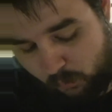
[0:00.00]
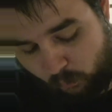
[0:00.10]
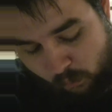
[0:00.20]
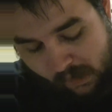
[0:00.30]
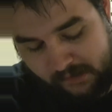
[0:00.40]

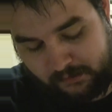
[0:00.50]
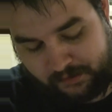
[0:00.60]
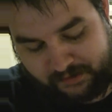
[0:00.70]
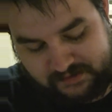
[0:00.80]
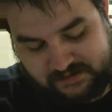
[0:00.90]
Why
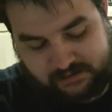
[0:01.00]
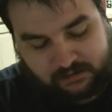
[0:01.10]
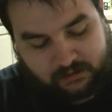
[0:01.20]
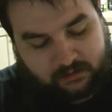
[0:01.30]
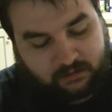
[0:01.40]
not?
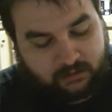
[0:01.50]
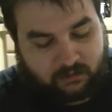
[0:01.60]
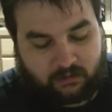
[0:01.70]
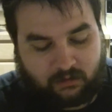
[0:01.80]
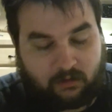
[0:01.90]

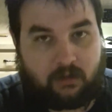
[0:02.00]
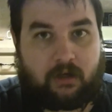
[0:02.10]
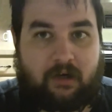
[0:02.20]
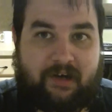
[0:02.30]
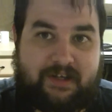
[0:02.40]

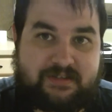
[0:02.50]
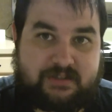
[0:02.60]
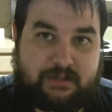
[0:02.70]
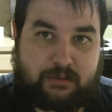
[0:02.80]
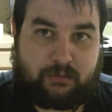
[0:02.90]
Alright,
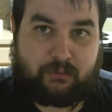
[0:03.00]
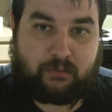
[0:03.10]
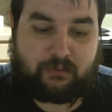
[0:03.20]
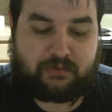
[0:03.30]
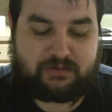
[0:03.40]

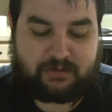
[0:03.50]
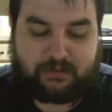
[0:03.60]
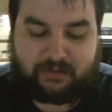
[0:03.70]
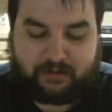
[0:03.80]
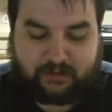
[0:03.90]
so those are
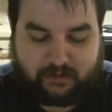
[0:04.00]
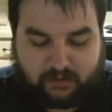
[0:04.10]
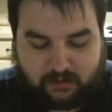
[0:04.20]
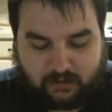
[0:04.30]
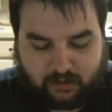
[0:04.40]

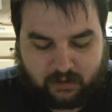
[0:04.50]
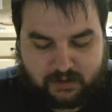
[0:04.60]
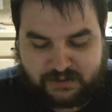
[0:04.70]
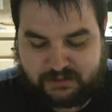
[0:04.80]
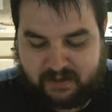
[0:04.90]

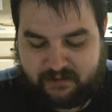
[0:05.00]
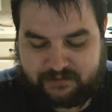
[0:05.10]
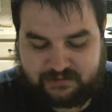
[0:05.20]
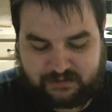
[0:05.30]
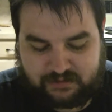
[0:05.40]
the
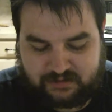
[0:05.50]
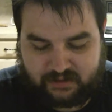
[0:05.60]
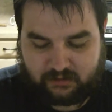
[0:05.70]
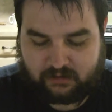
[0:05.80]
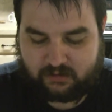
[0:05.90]
spells in the
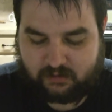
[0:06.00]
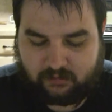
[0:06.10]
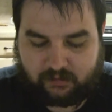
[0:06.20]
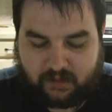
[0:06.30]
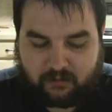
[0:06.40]
deck.
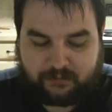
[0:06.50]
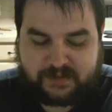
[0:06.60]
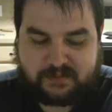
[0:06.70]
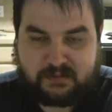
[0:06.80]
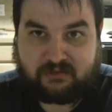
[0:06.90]
Now
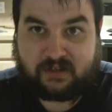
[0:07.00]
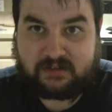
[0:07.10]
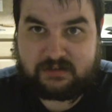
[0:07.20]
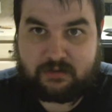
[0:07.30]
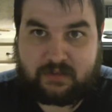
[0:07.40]
let's move
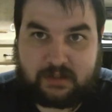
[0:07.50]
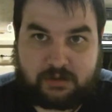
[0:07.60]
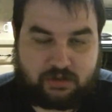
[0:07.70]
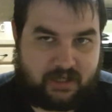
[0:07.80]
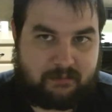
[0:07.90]
on to the
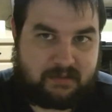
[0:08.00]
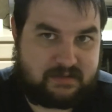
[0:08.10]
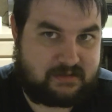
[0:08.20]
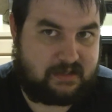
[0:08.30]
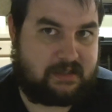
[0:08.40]

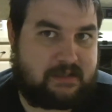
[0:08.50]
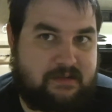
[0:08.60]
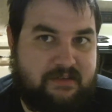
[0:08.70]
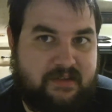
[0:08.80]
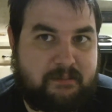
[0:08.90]
enchantments
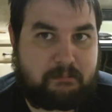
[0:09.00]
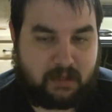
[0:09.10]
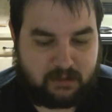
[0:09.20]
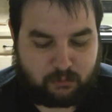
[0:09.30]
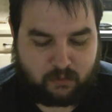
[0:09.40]
and the
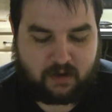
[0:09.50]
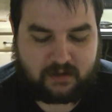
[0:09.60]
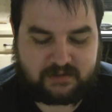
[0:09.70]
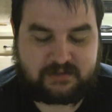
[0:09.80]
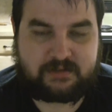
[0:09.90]
mana
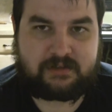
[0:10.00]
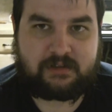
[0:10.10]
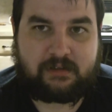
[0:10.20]
rocks.